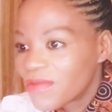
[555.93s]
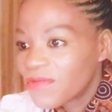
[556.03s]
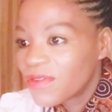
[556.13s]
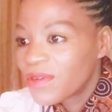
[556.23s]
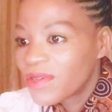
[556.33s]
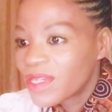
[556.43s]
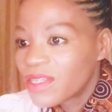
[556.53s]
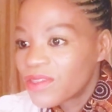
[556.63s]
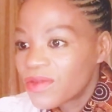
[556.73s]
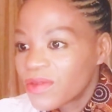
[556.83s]
fall on
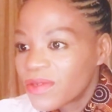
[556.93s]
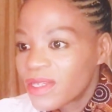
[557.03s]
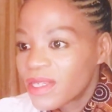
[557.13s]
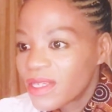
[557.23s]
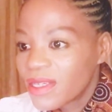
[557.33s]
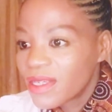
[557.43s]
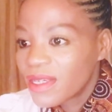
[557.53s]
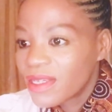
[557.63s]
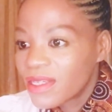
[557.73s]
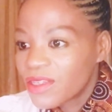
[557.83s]
his sword
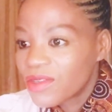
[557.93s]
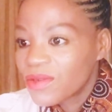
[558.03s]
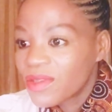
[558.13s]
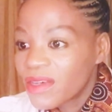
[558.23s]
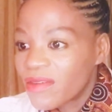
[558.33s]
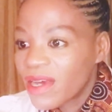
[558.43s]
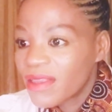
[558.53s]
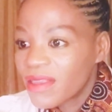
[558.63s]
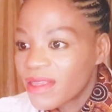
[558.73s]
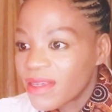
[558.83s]
and just do the
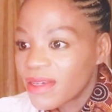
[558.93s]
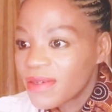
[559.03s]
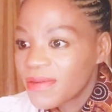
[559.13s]
right thing.